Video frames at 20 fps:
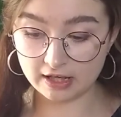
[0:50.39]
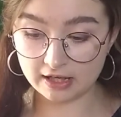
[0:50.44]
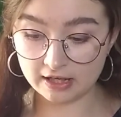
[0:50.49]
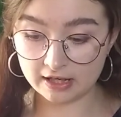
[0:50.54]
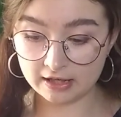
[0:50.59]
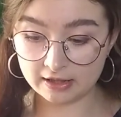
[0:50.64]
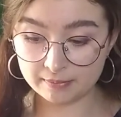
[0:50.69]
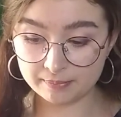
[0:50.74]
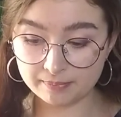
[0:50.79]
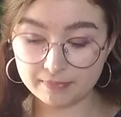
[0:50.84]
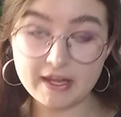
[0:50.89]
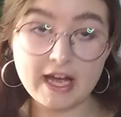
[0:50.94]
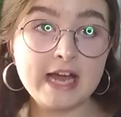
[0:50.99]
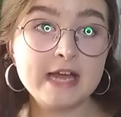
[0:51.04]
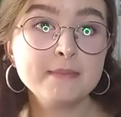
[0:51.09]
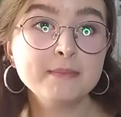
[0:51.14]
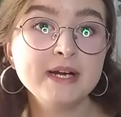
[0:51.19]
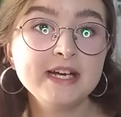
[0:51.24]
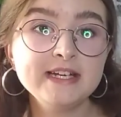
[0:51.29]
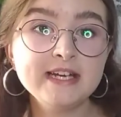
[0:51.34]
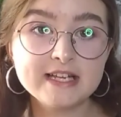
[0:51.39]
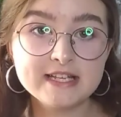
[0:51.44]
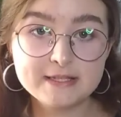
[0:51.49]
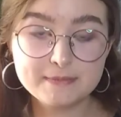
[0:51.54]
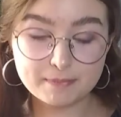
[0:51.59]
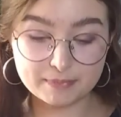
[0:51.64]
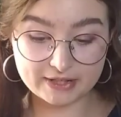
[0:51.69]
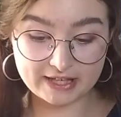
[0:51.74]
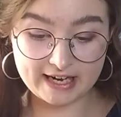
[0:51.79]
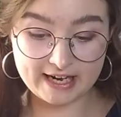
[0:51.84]
I made a
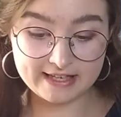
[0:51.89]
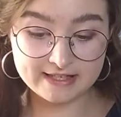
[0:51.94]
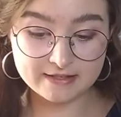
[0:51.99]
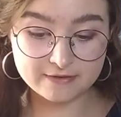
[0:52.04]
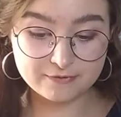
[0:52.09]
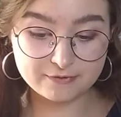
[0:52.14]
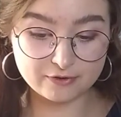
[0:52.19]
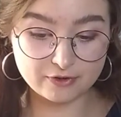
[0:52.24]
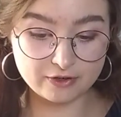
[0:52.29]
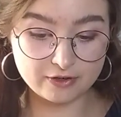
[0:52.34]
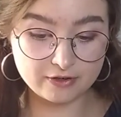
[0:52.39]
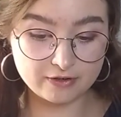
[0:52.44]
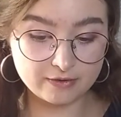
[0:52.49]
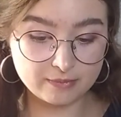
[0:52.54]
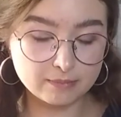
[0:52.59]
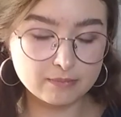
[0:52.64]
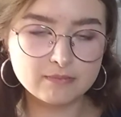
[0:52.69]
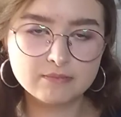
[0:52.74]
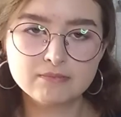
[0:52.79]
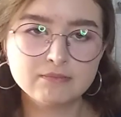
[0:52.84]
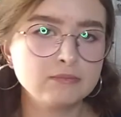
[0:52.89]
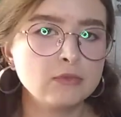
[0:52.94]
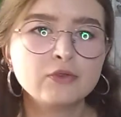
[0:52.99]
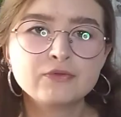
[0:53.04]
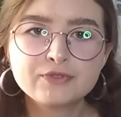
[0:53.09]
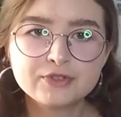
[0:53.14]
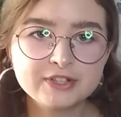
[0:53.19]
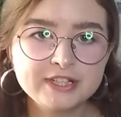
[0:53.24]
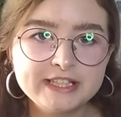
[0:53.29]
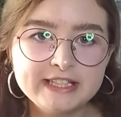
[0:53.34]
spread for
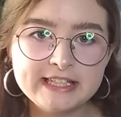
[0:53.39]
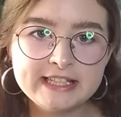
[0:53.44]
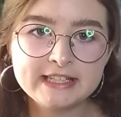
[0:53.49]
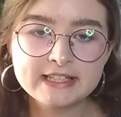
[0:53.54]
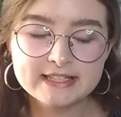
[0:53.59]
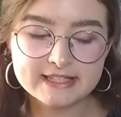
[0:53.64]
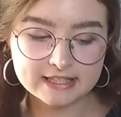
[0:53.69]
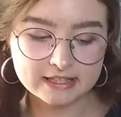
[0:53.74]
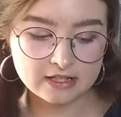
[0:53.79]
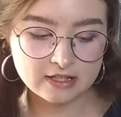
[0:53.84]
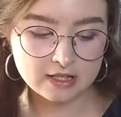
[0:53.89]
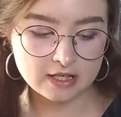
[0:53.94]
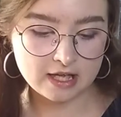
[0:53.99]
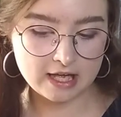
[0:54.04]
monthly readings,